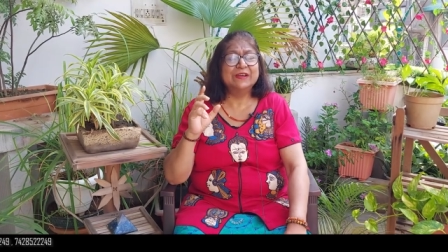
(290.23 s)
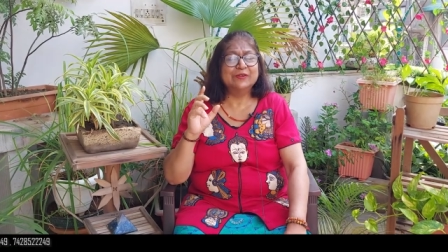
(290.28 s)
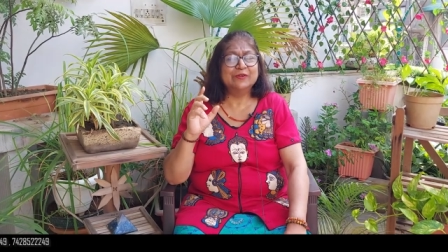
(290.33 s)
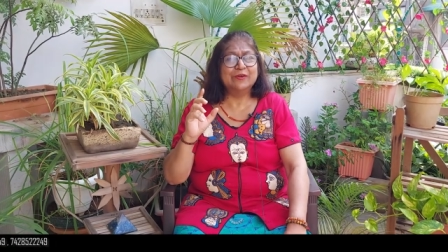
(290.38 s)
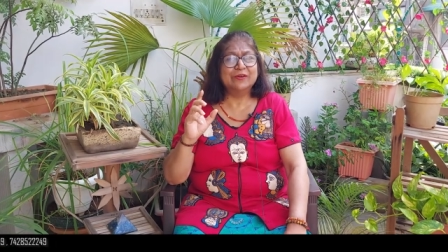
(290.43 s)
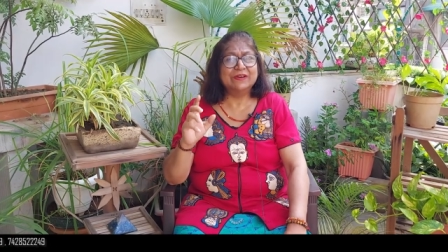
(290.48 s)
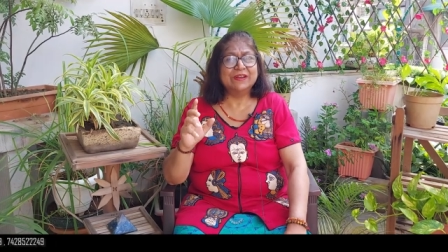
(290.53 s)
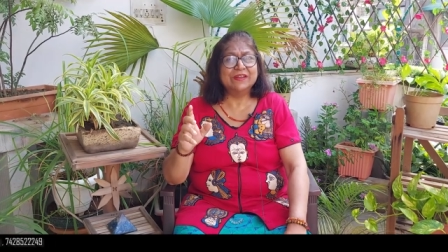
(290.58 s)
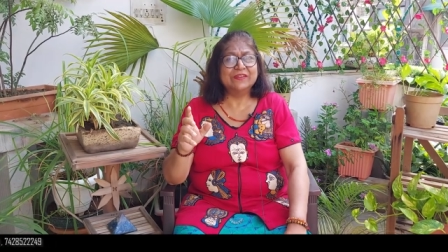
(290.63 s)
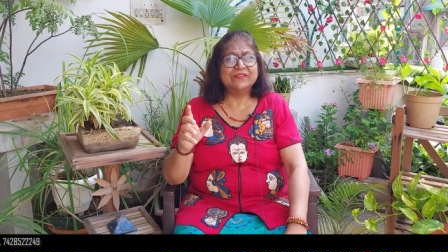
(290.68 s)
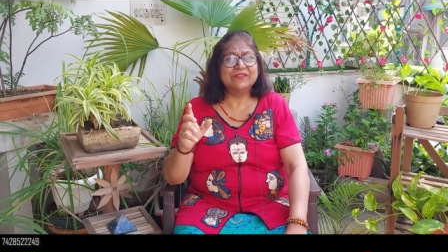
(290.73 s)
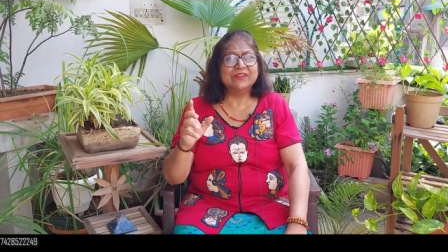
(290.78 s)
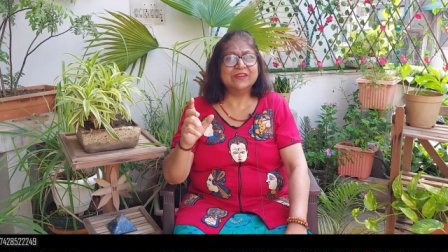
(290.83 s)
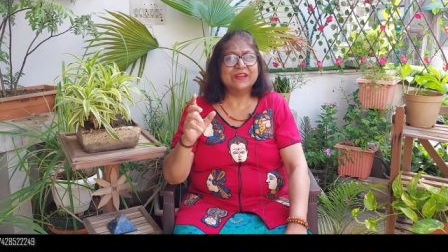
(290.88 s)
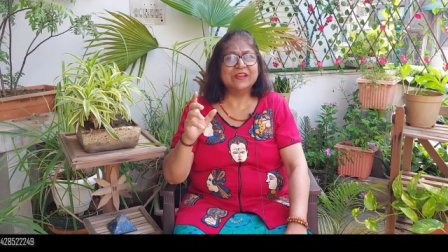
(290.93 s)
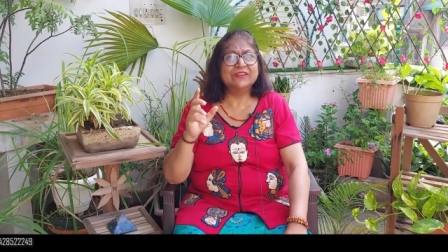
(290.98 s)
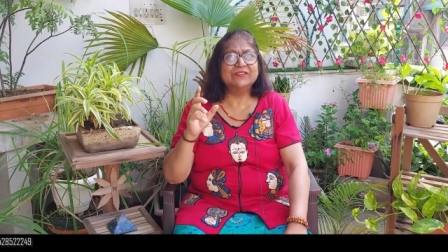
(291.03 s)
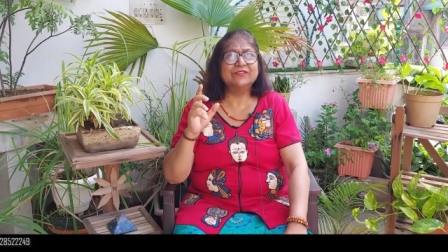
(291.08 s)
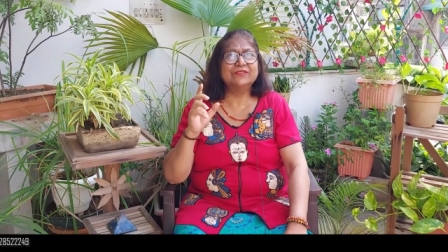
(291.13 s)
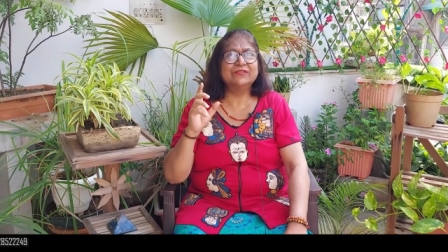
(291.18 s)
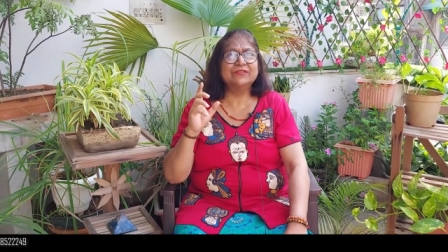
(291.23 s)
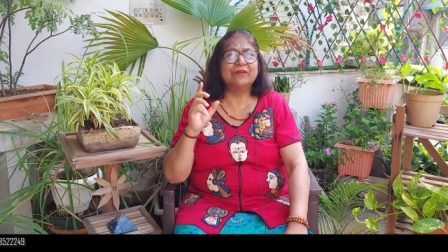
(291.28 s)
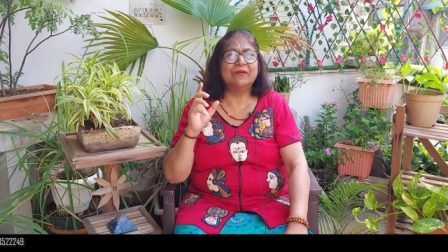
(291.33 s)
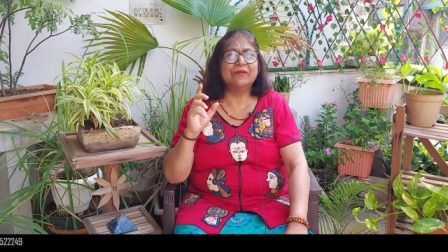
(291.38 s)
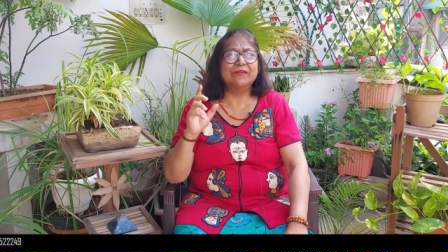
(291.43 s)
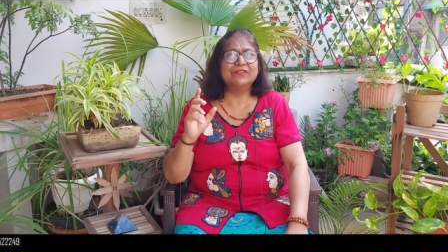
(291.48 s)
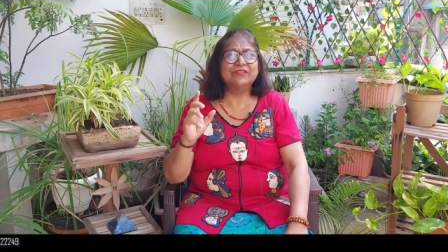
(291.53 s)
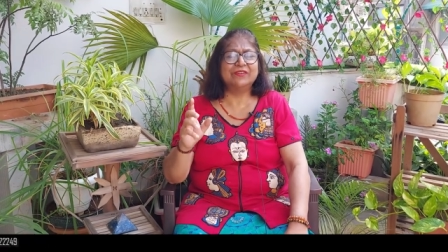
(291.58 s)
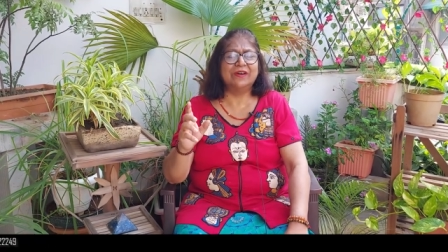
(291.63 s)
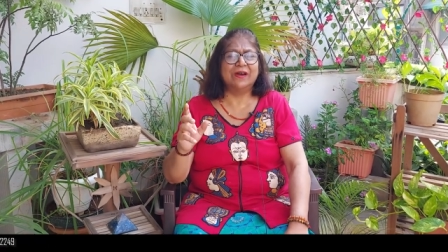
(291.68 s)
your destination
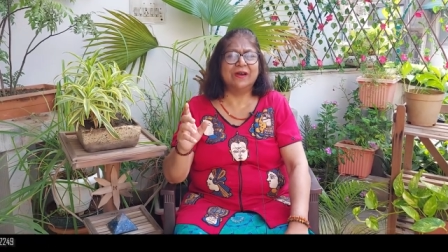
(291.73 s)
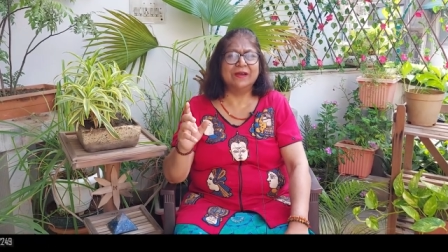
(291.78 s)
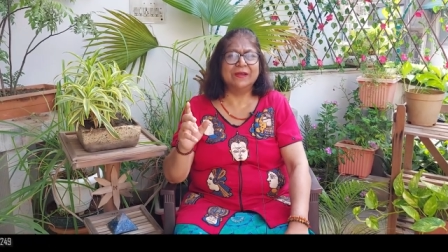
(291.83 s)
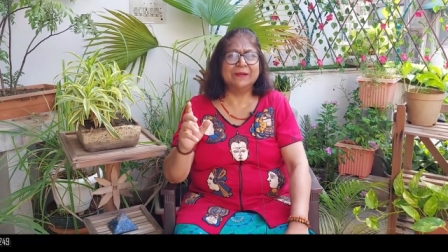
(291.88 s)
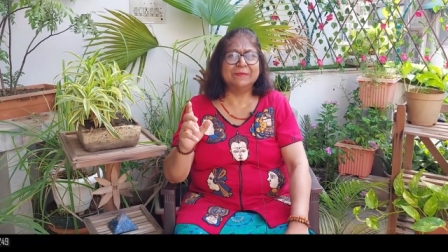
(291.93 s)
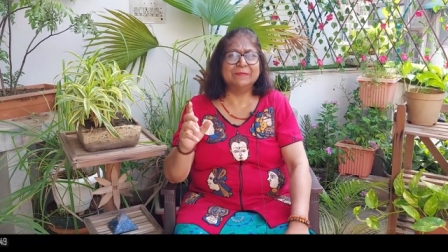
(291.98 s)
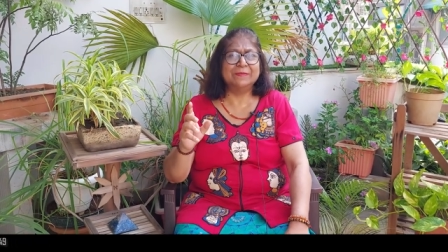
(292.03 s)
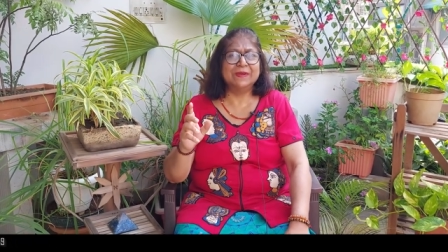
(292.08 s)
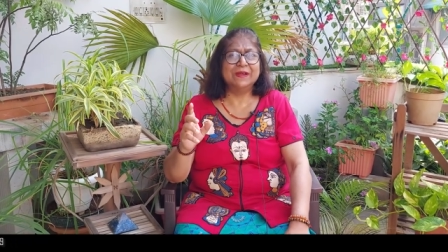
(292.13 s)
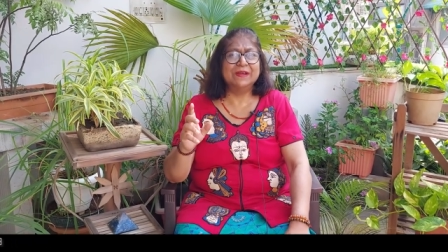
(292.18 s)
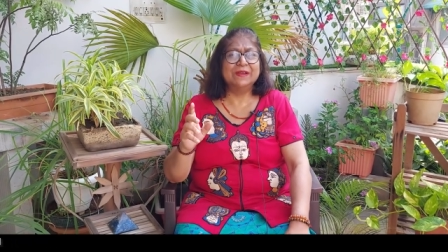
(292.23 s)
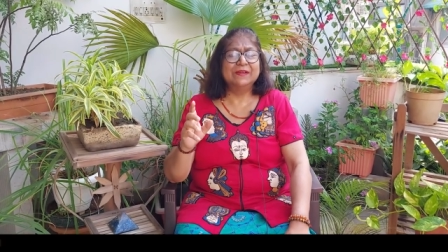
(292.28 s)
on time.